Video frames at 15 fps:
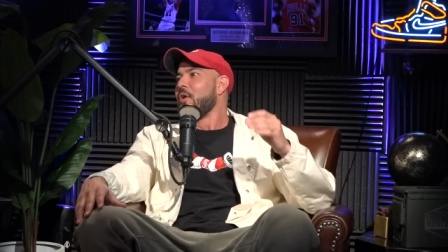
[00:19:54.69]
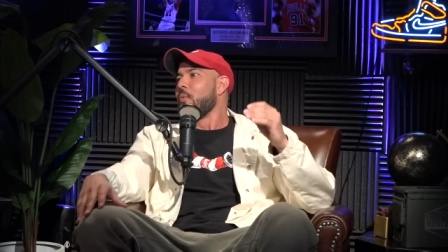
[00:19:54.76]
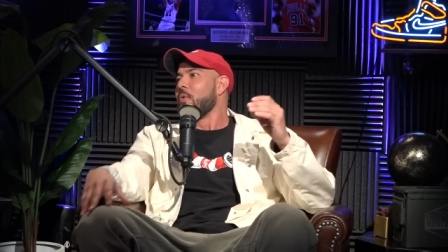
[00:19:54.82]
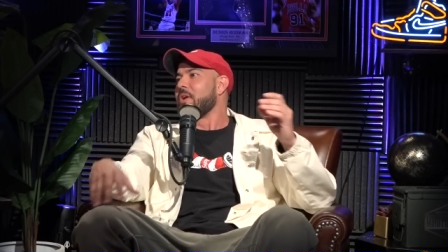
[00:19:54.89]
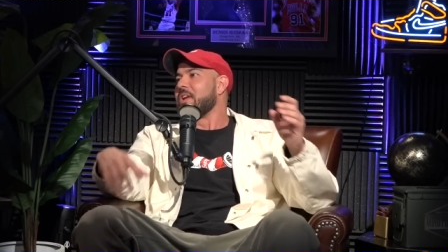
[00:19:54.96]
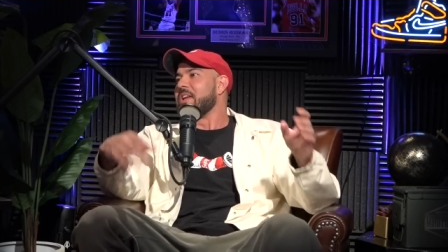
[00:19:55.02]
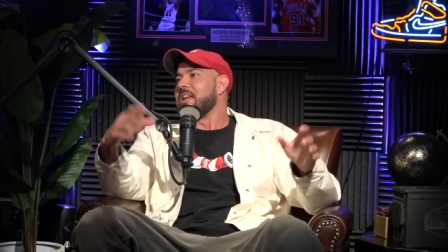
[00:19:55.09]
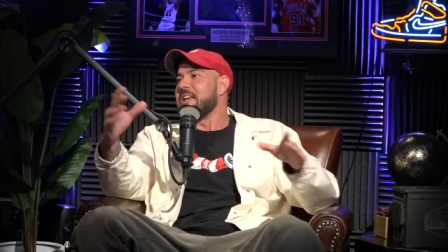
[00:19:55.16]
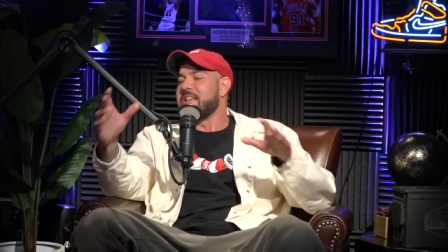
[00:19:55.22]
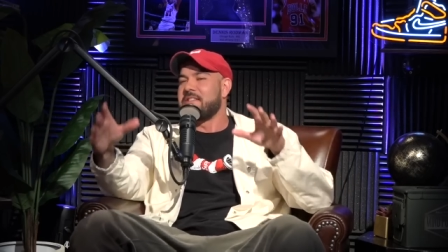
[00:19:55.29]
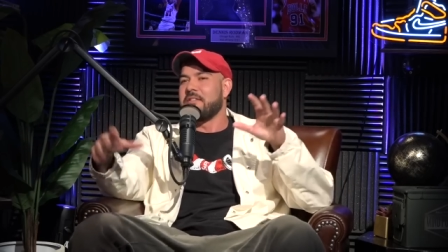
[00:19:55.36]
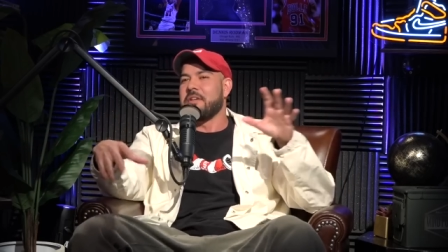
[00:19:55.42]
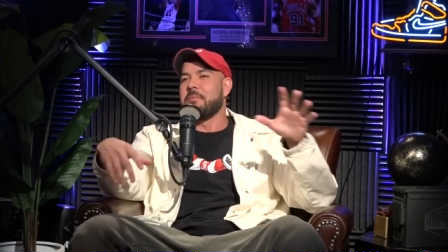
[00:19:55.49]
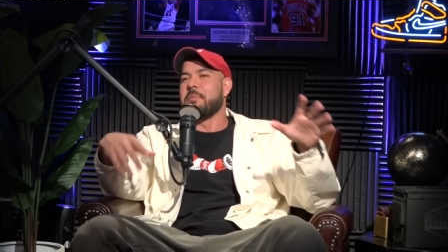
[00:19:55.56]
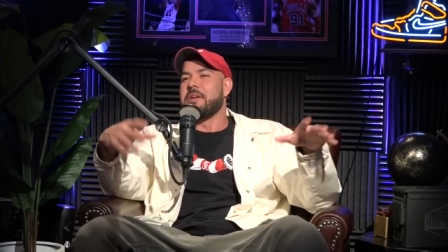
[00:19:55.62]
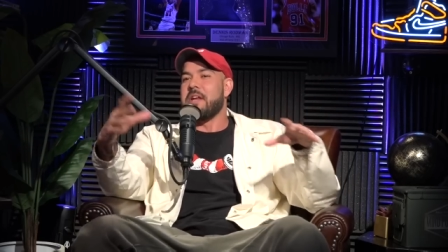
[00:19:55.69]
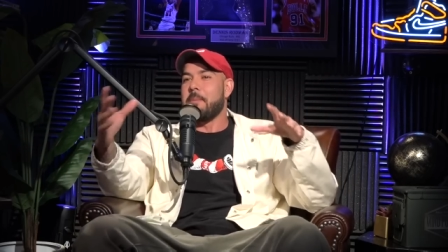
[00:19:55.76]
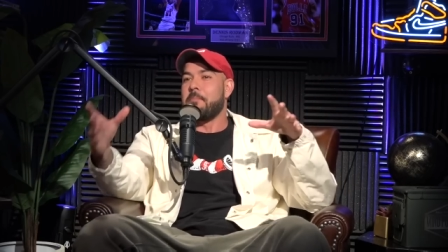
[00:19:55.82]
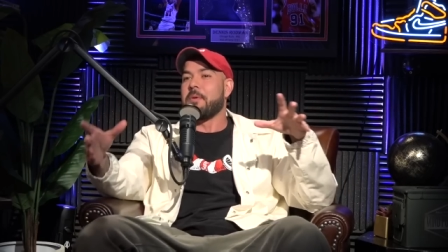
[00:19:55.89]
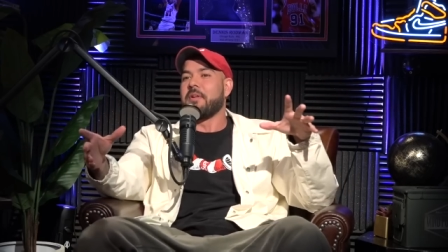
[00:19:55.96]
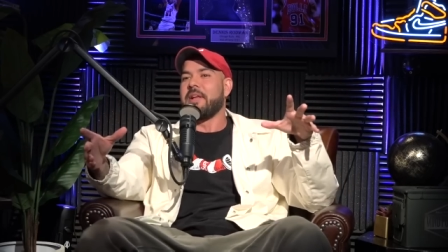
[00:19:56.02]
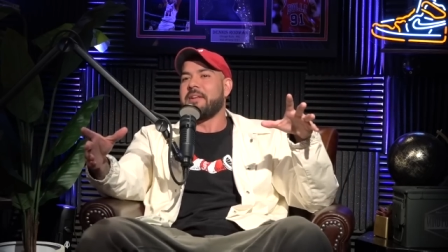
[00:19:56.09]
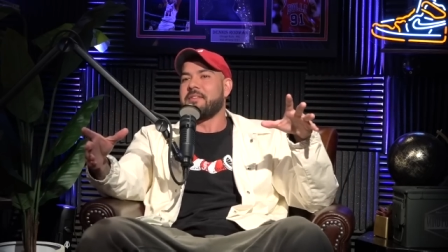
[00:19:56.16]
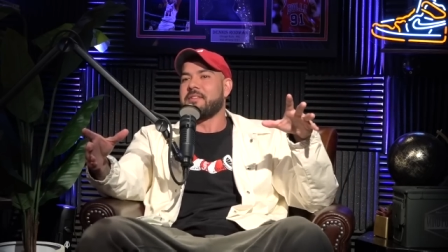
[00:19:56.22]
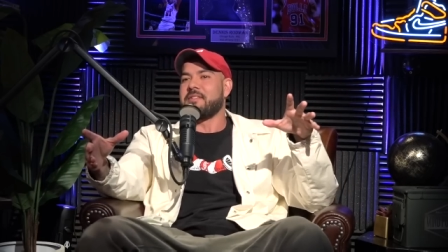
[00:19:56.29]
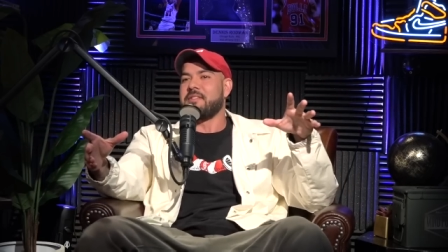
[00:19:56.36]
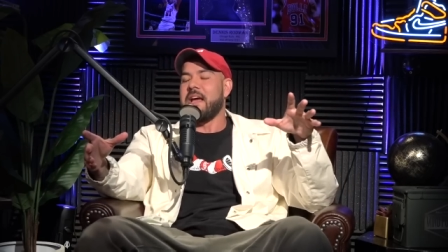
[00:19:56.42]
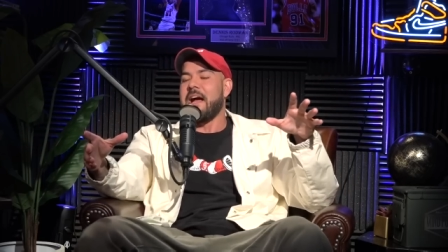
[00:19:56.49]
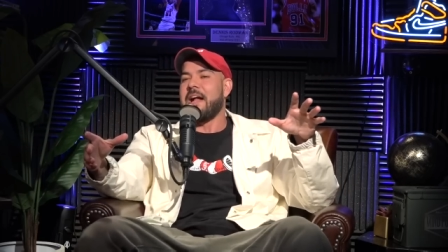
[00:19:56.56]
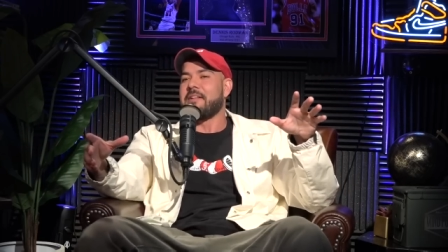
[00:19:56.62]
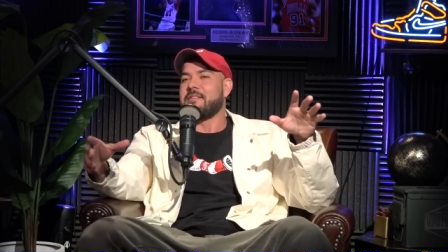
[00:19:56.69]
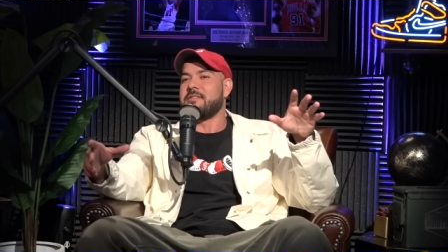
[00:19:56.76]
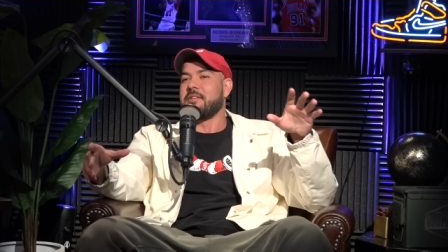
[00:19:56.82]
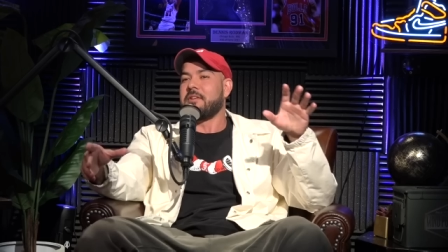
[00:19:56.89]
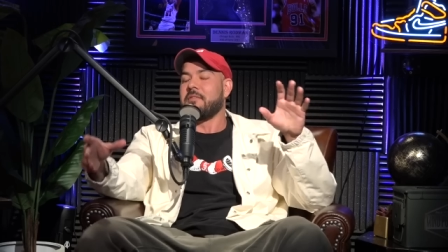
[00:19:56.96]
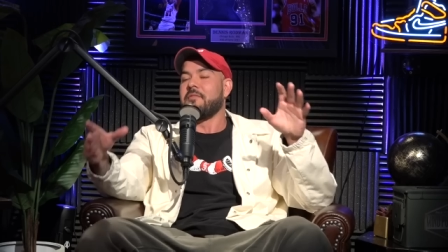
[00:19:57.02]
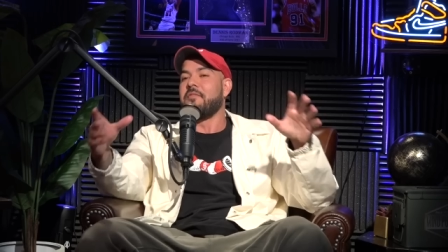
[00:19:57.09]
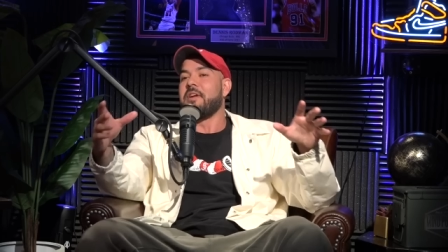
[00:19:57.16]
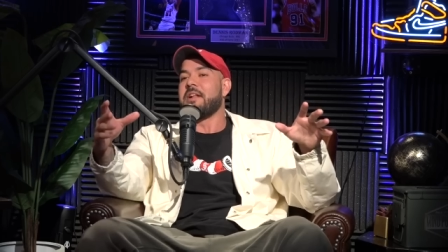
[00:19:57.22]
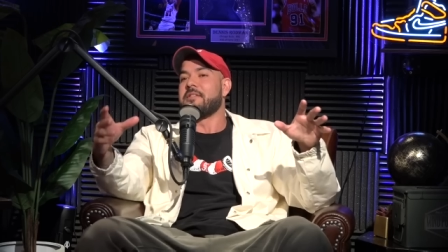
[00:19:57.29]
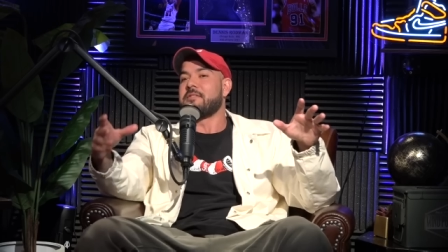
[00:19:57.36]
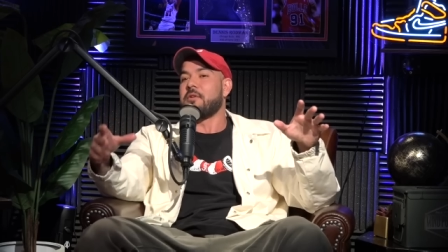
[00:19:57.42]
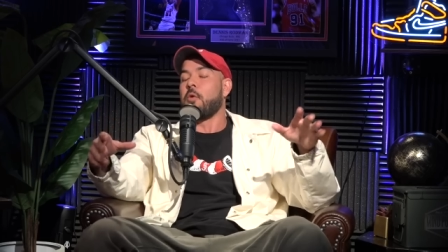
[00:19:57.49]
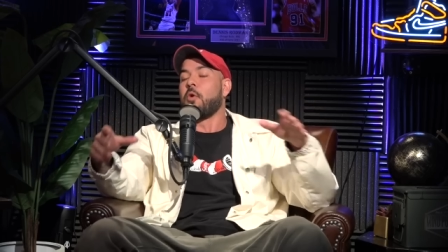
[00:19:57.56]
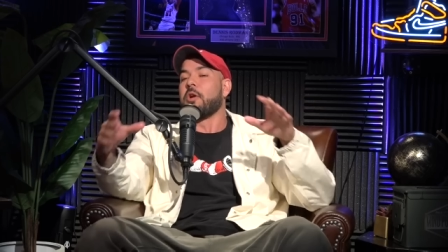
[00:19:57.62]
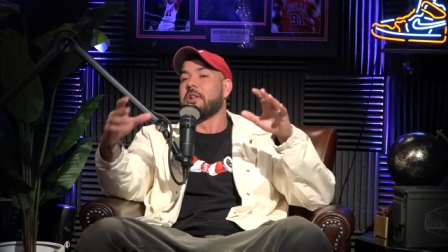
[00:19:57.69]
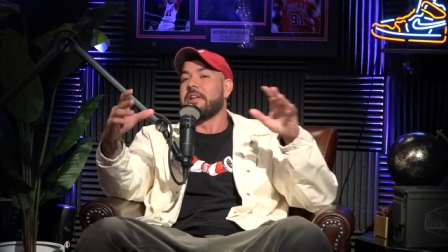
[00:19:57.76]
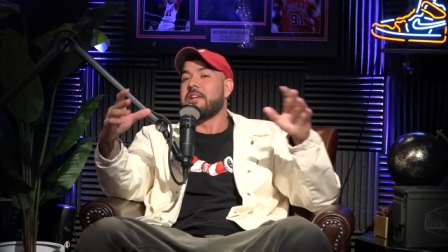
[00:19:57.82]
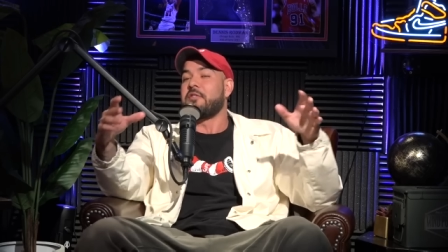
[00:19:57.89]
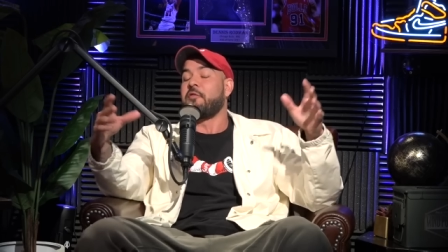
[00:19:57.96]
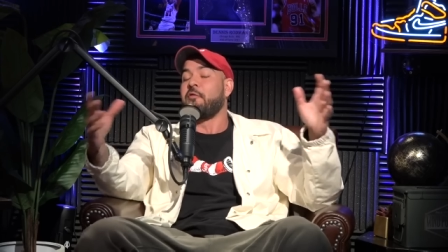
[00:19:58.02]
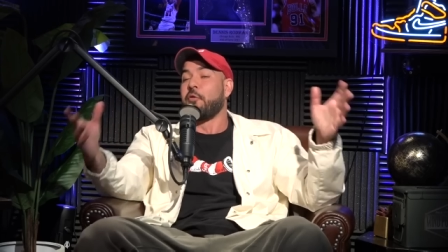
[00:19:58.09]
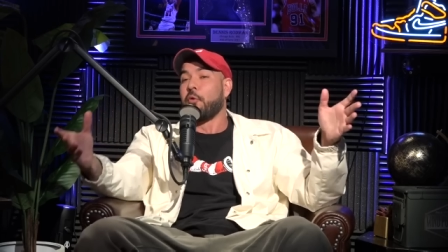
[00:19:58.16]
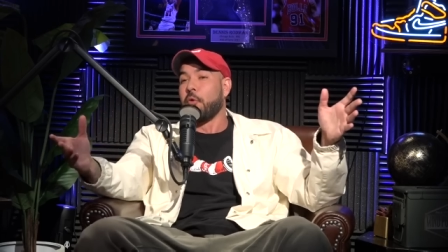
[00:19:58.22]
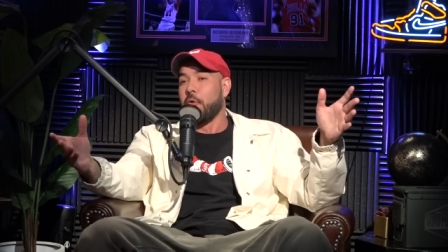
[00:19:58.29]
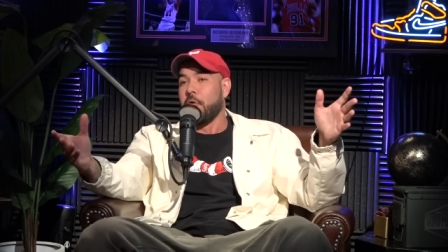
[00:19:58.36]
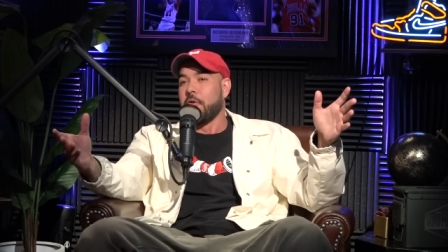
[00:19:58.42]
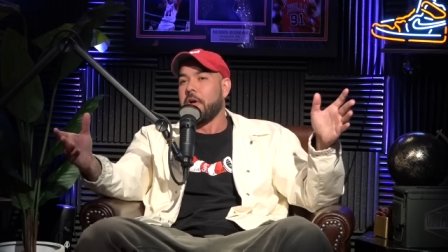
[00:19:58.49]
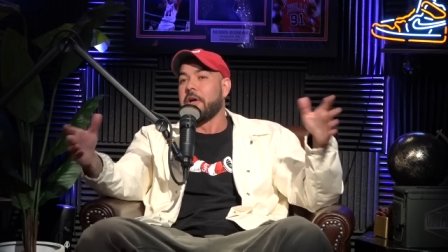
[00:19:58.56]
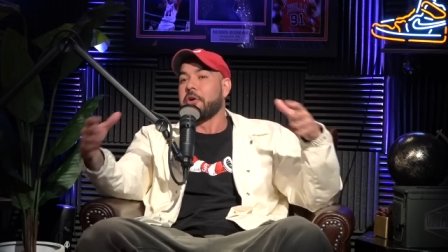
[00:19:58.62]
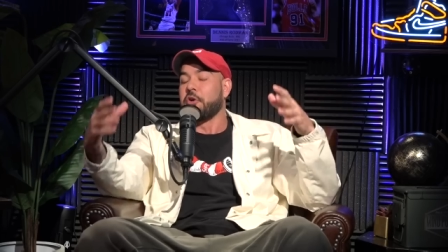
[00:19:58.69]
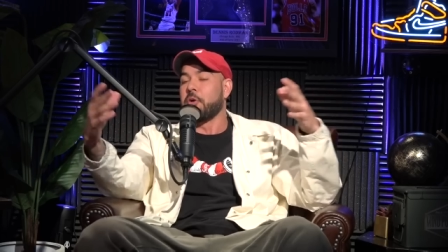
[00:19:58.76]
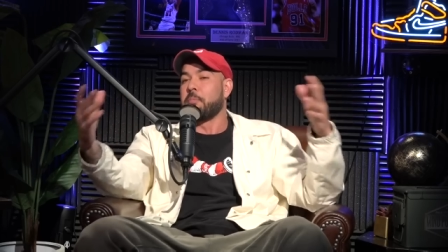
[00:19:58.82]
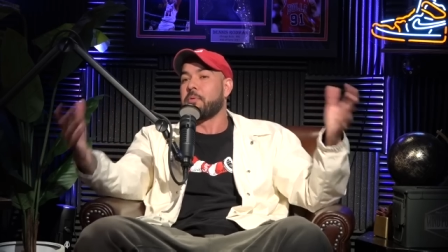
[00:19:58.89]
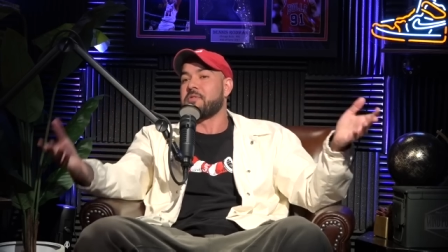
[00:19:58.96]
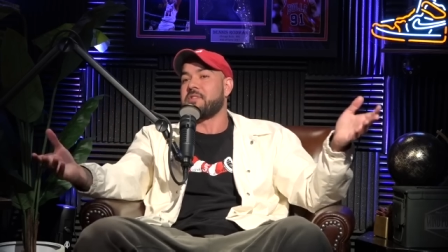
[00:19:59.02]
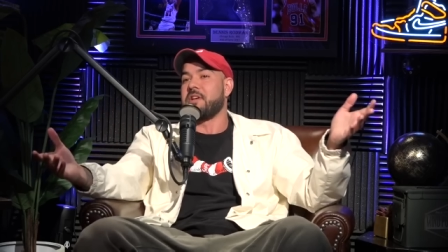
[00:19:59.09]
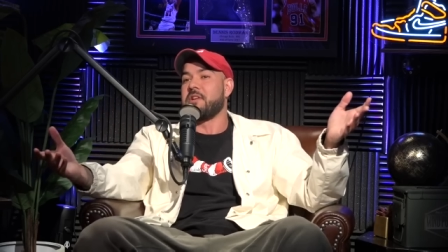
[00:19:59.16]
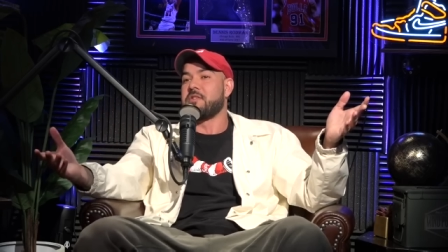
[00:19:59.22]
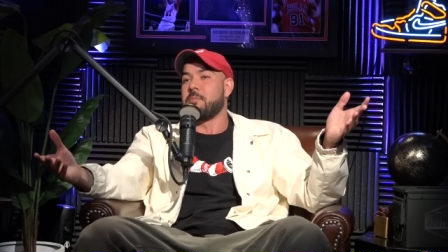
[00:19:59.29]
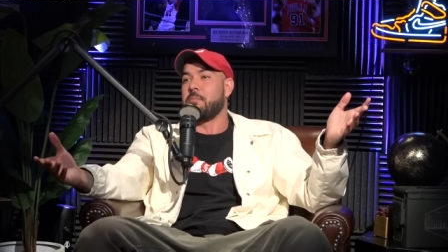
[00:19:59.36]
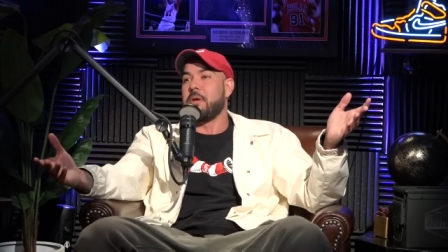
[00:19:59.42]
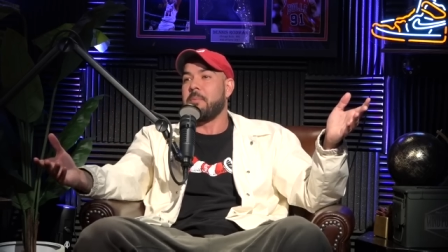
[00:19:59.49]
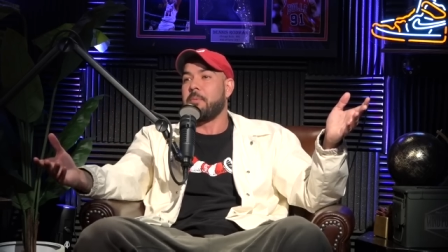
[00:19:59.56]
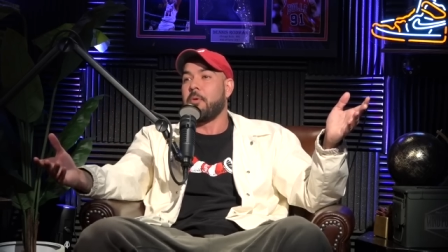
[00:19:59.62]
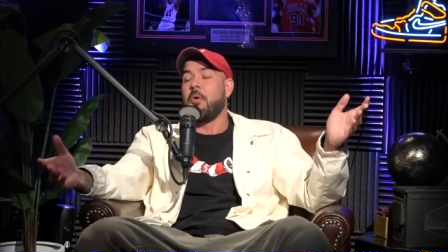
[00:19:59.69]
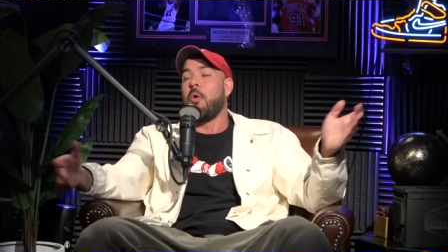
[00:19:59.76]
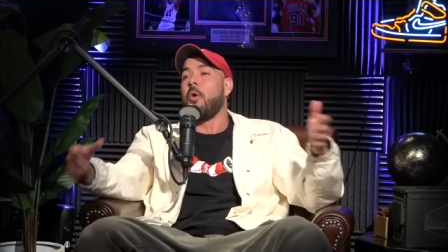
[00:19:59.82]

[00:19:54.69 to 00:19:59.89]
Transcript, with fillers: We can easily manipulate the stats to convince or at least fool a good percentage of people,